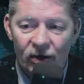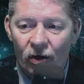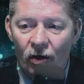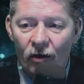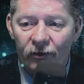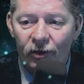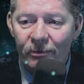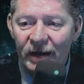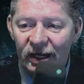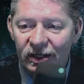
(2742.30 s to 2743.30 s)
over
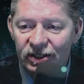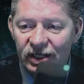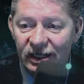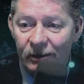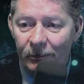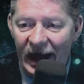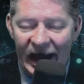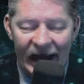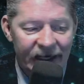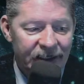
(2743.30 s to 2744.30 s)
embellishing the
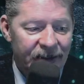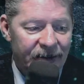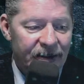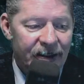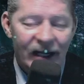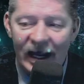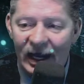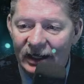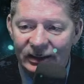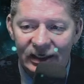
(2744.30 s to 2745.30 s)
bad
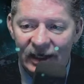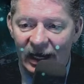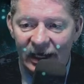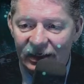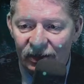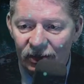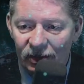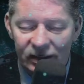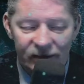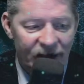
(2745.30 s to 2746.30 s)
and denying the
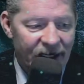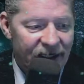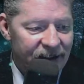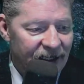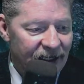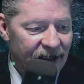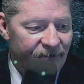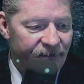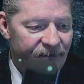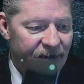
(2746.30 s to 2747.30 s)
good, right?
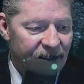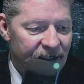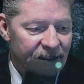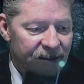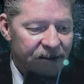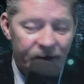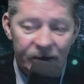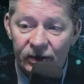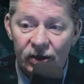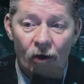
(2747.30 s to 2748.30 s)
Some
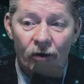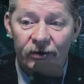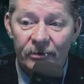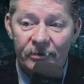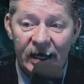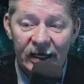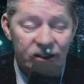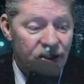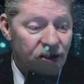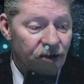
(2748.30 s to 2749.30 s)
people could over
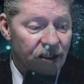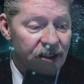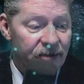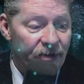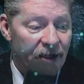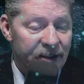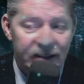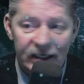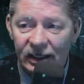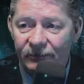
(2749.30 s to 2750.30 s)
embellish the good, but
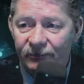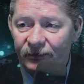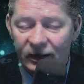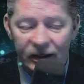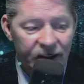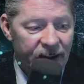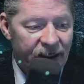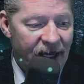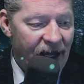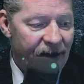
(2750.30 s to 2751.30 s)

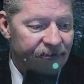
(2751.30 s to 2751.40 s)
yeah.